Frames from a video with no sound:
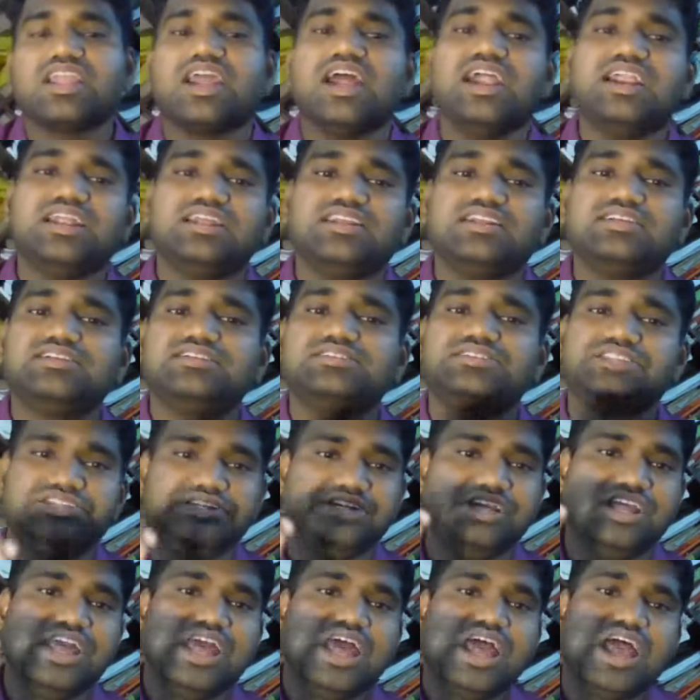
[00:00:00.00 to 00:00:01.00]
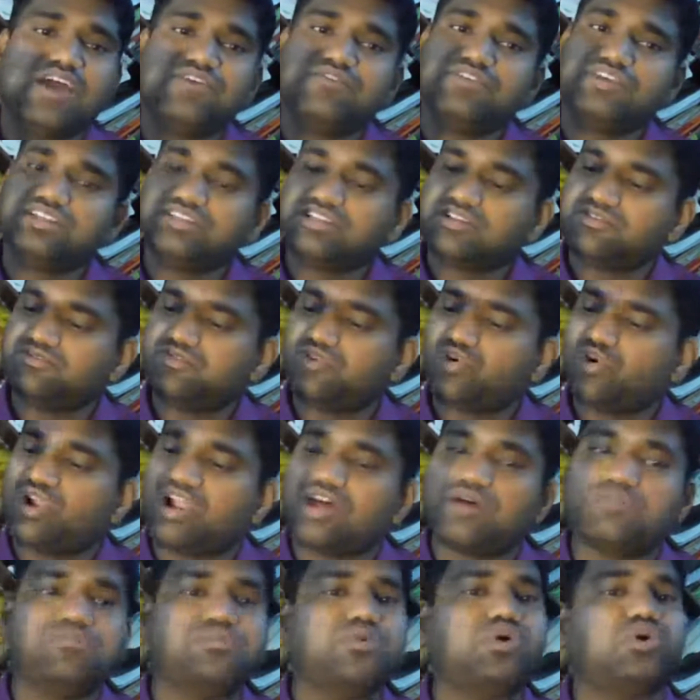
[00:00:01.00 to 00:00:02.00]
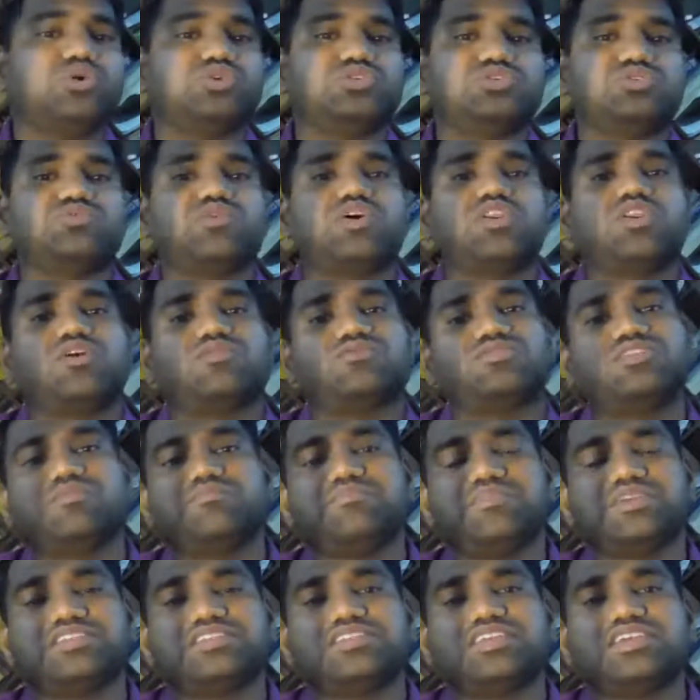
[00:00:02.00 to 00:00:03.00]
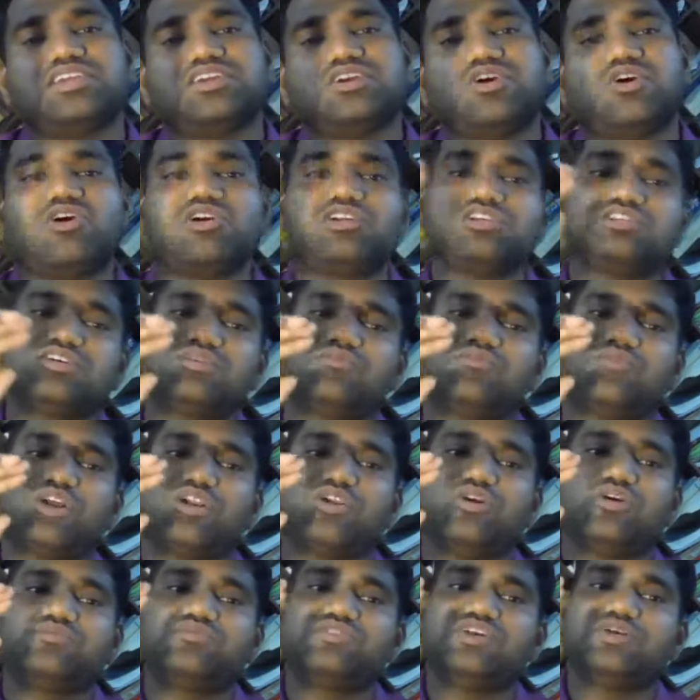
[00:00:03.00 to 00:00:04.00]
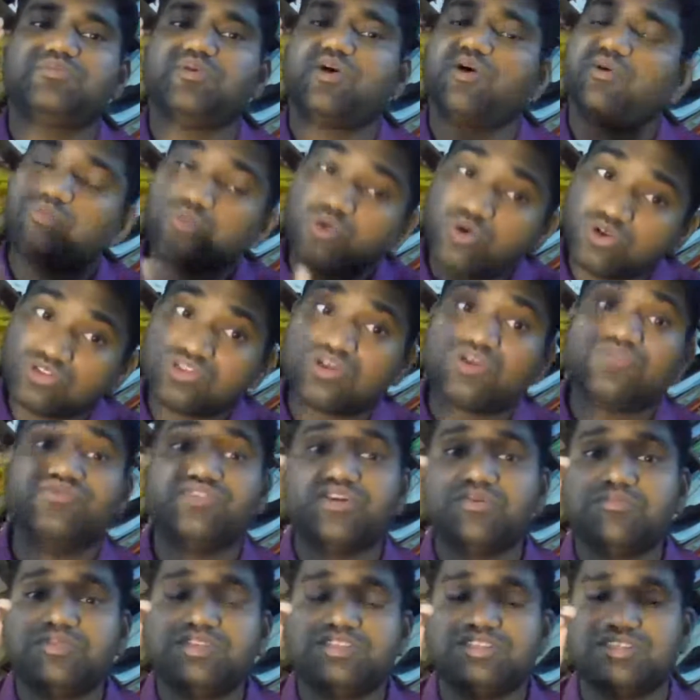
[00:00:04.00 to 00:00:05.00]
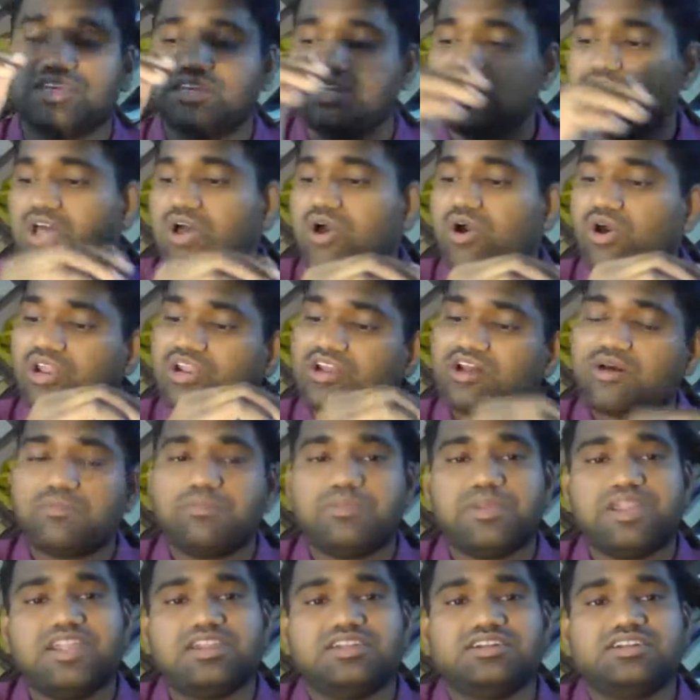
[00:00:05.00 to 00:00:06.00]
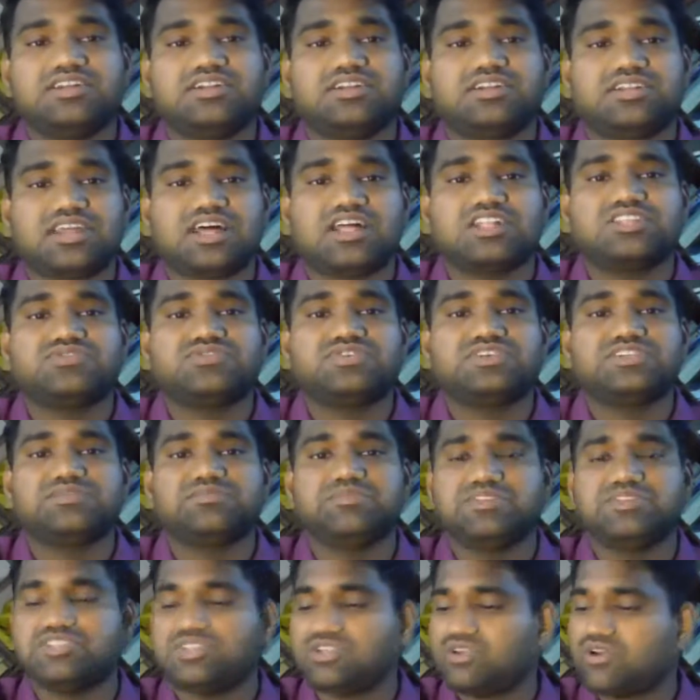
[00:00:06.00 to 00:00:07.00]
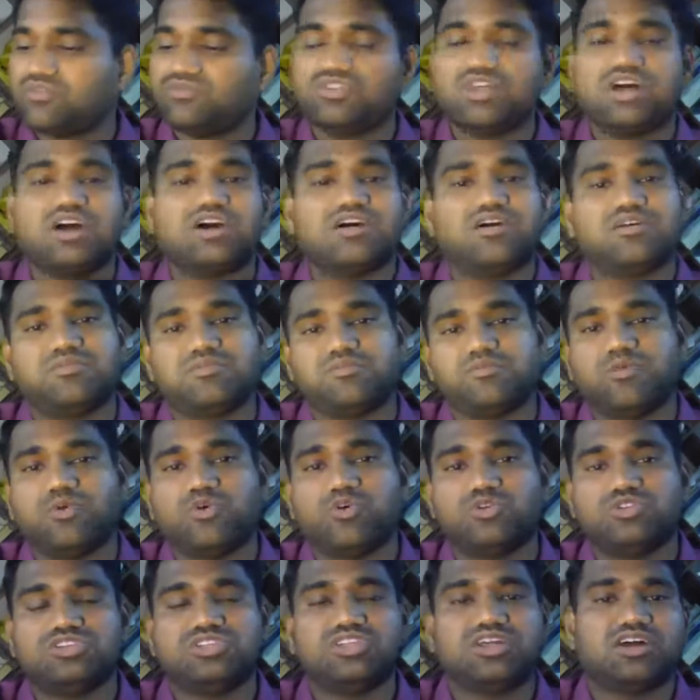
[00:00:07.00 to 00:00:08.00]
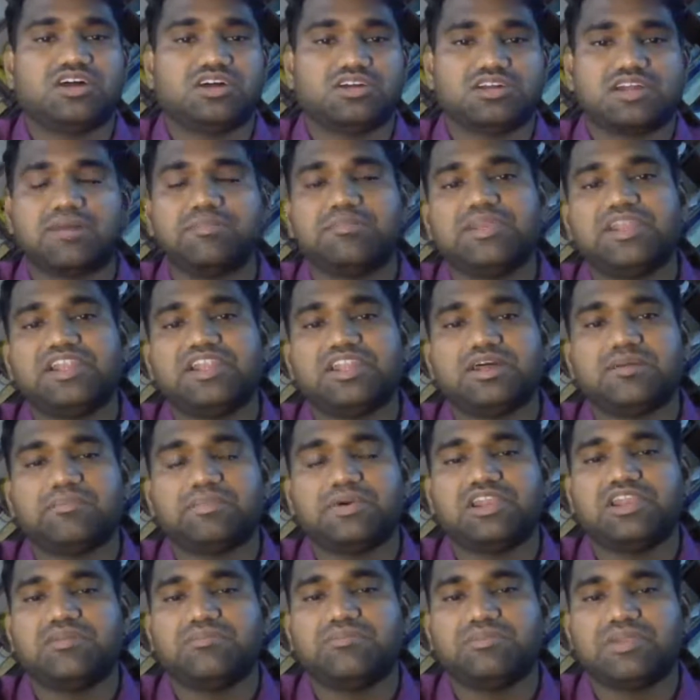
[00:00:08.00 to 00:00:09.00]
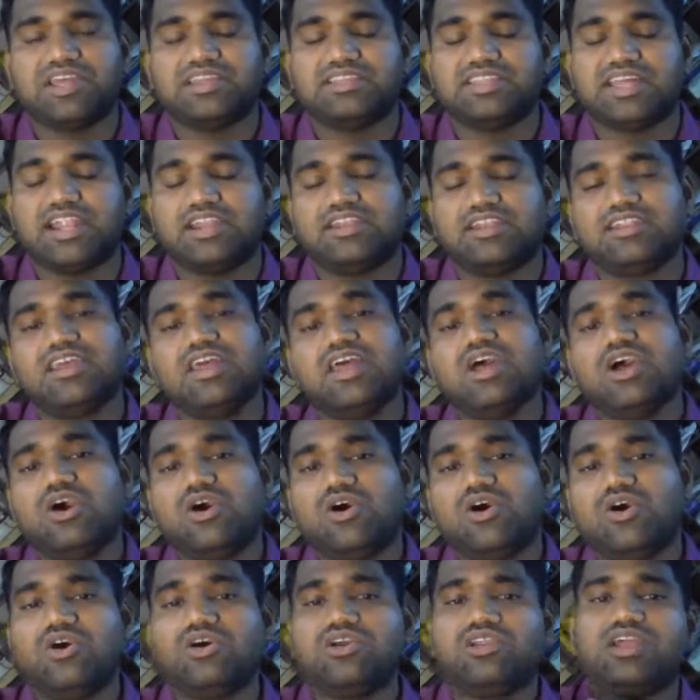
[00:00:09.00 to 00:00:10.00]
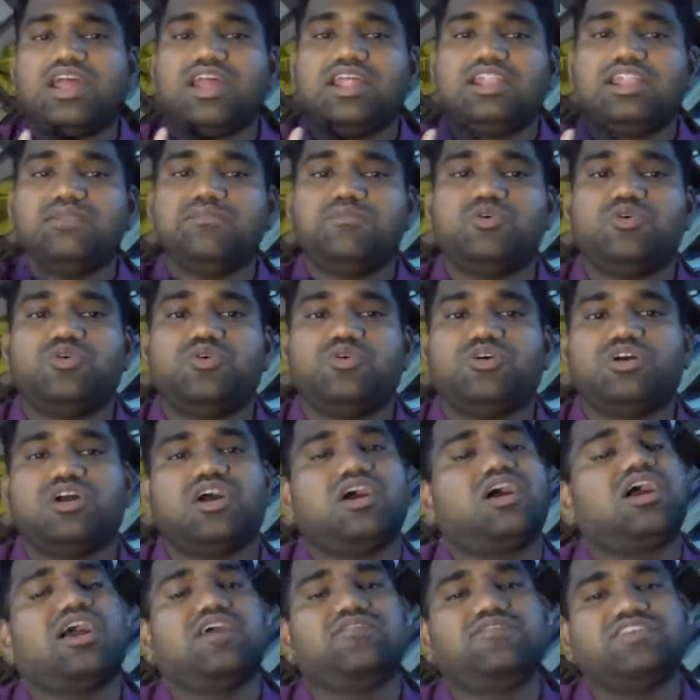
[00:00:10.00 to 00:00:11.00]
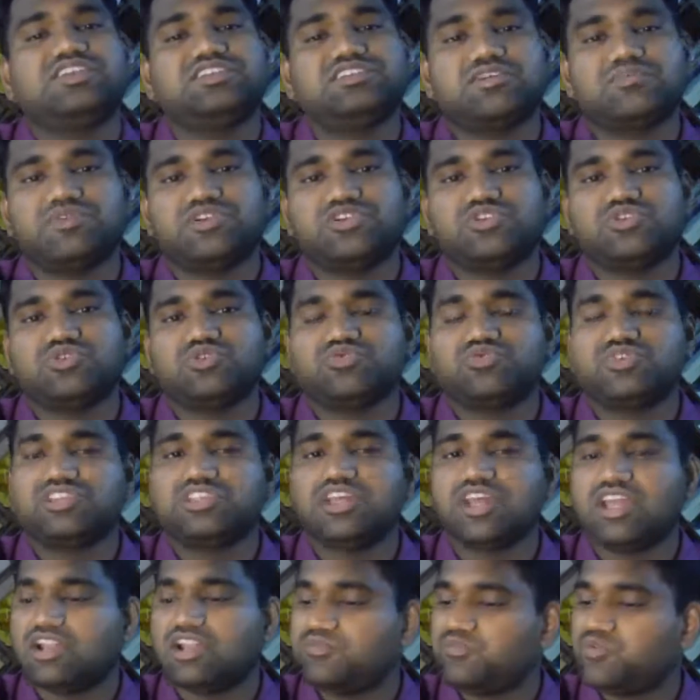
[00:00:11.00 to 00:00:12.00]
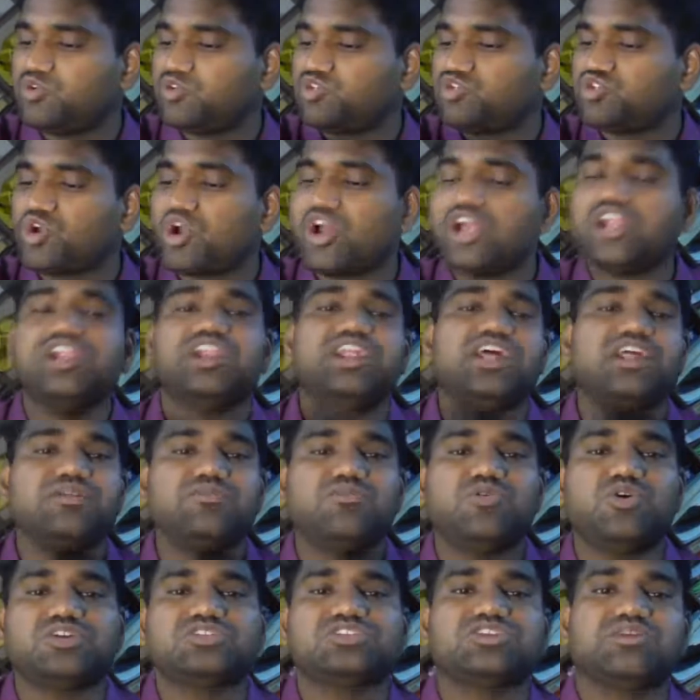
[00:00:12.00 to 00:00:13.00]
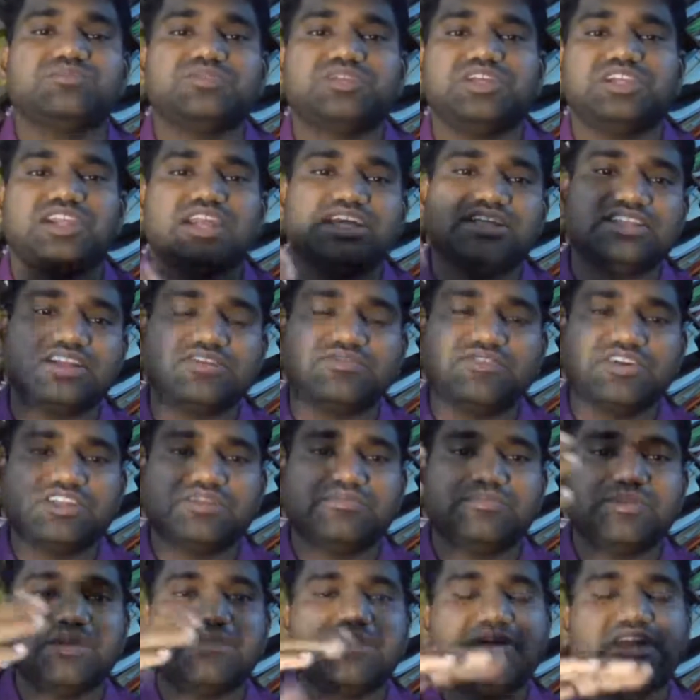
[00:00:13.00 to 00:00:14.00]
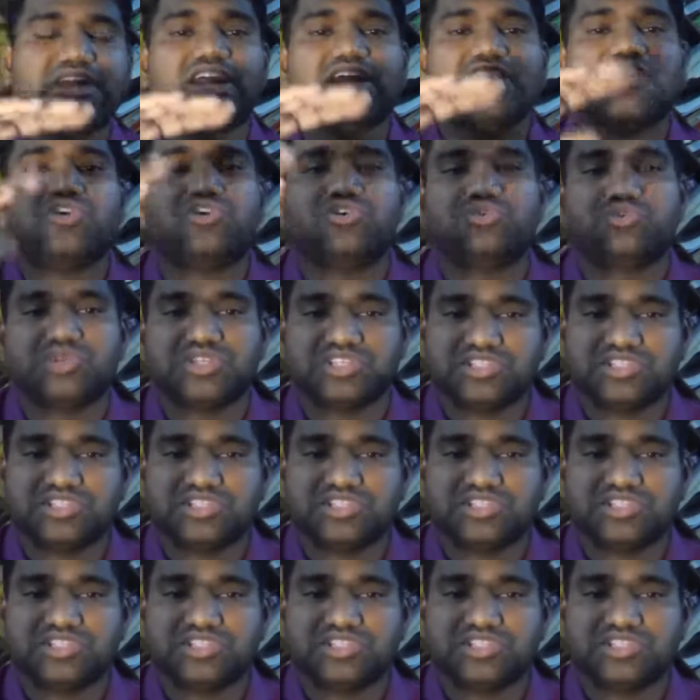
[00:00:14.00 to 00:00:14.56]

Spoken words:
And another thing, having the forearm bones, one of them missing, or one of them or both of them missing, or a complete transverse missing of the both complete upper limb like that. Or elbow, having some issues with the elbow, joined elbow or something like that, where the baby cannot